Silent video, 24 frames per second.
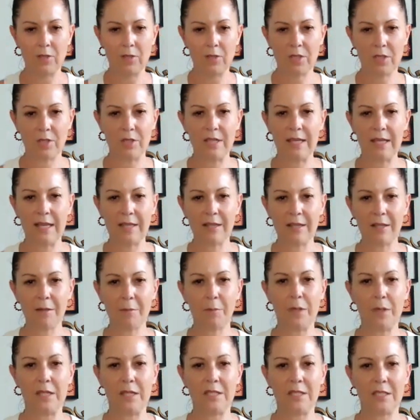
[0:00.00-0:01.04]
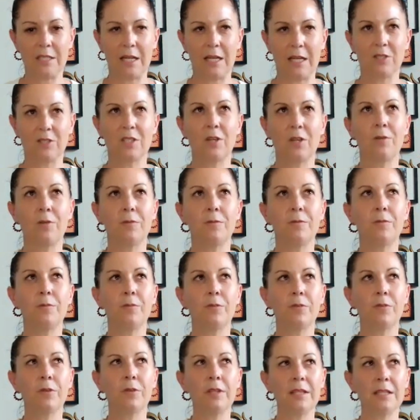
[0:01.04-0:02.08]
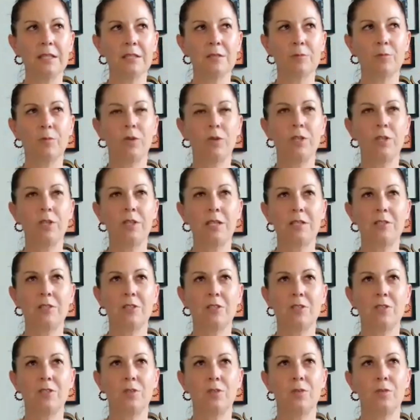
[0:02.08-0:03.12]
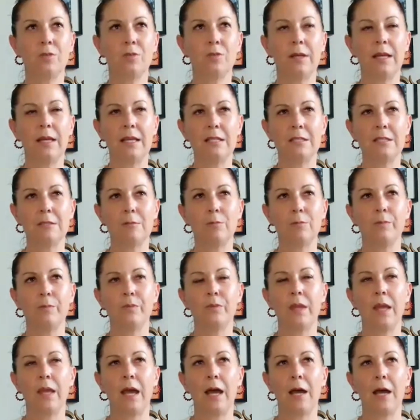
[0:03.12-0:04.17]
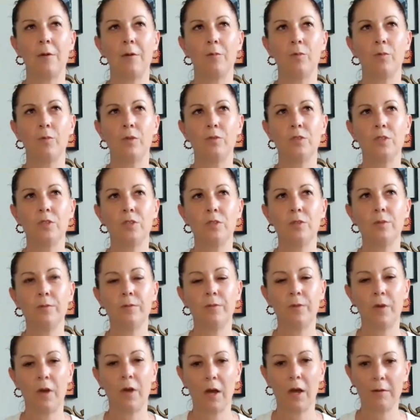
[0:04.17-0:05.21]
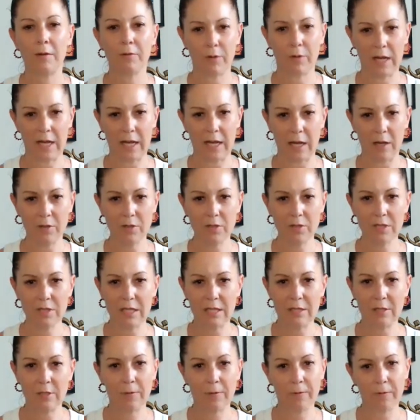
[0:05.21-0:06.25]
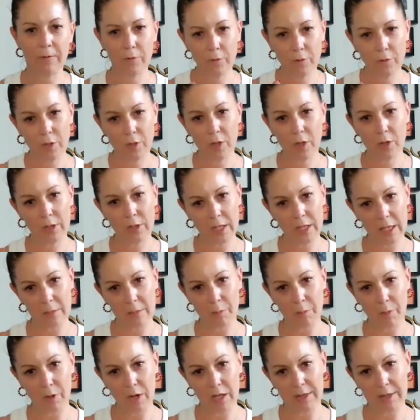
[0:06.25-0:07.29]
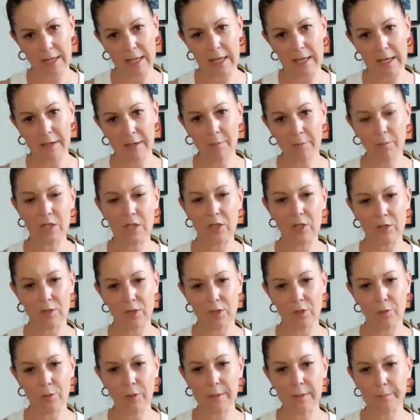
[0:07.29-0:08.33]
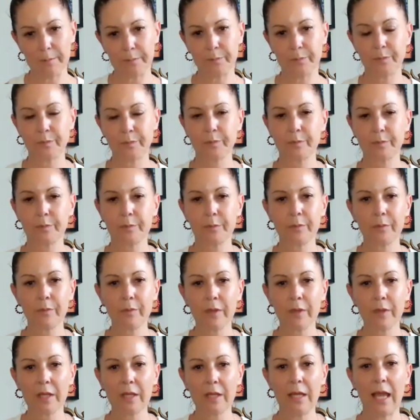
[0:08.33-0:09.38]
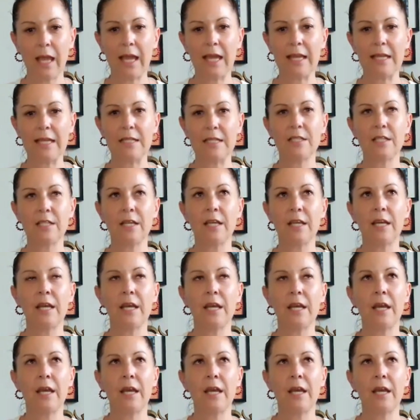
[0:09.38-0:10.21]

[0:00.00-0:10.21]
And so you get the picture. So for this, what you need to do is we'll do 5 rounds. It's a full yogic breath in when you do it. And